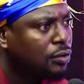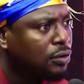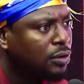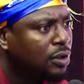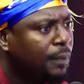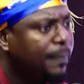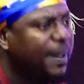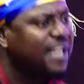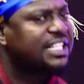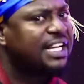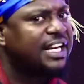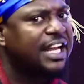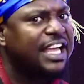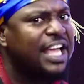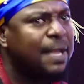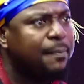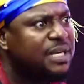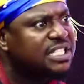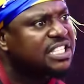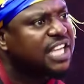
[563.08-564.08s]
But an
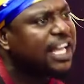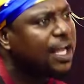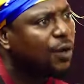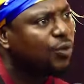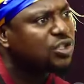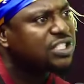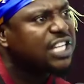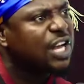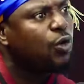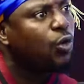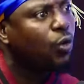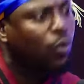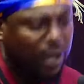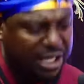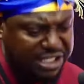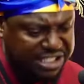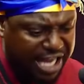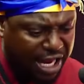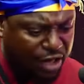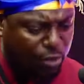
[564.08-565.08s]
AM beside who say
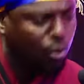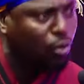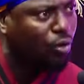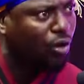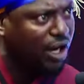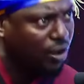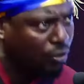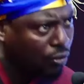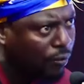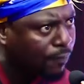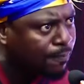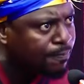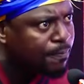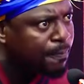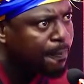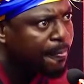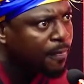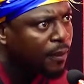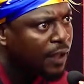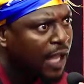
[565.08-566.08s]
nucleus and ukreno,
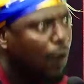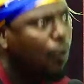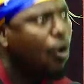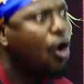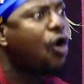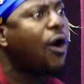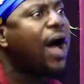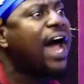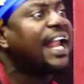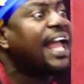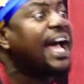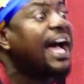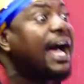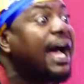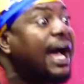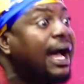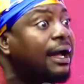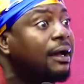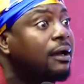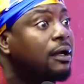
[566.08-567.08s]
a
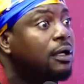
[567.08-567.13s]
wahuana.